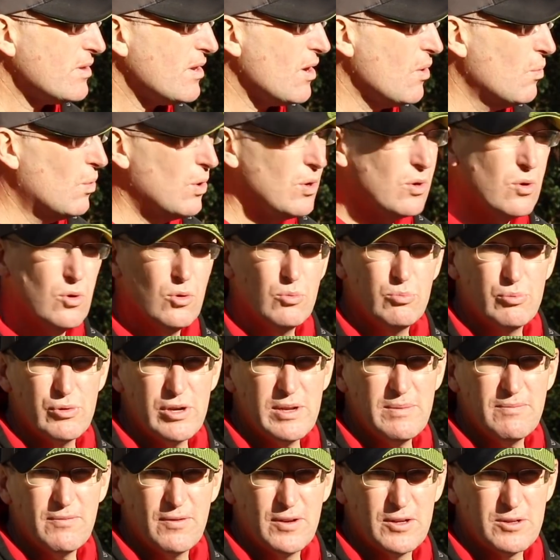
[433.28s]
one called
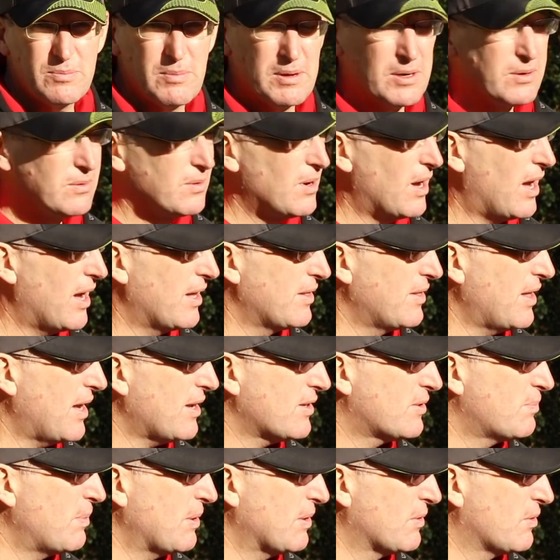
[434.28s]
bream fish meal, and
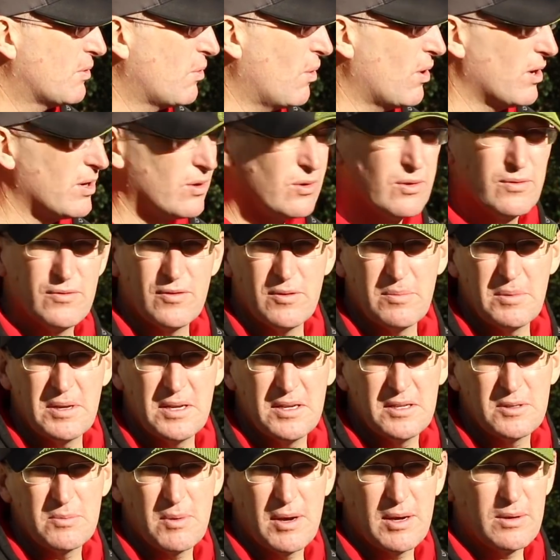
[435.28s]
that's been quite good for
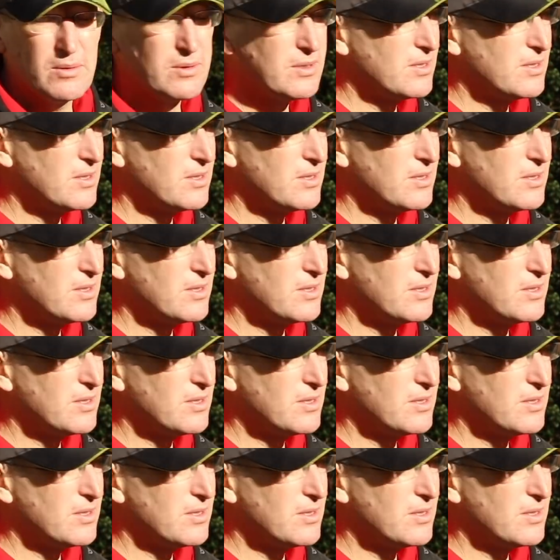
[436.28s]
me as well.